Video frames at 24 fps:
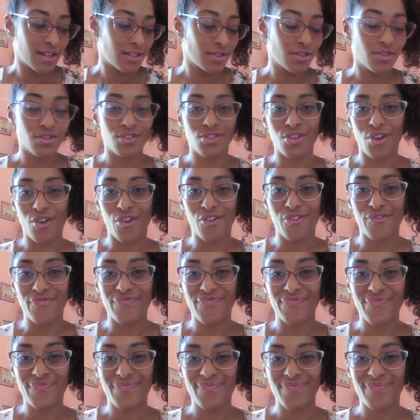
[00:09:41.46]
So,
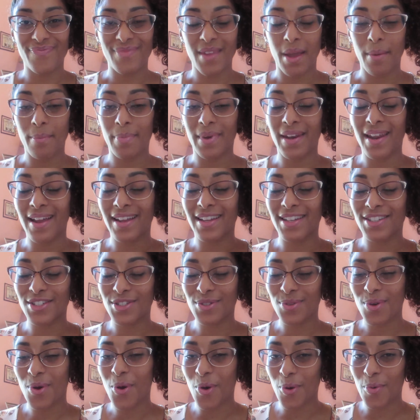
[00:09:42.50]
but I
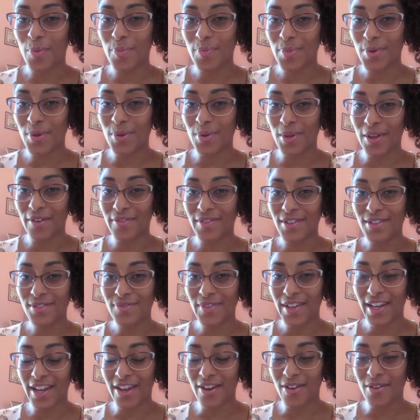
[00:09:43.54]
do hope you love this
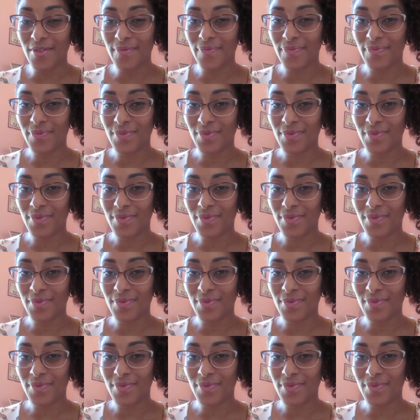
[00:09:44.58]
video.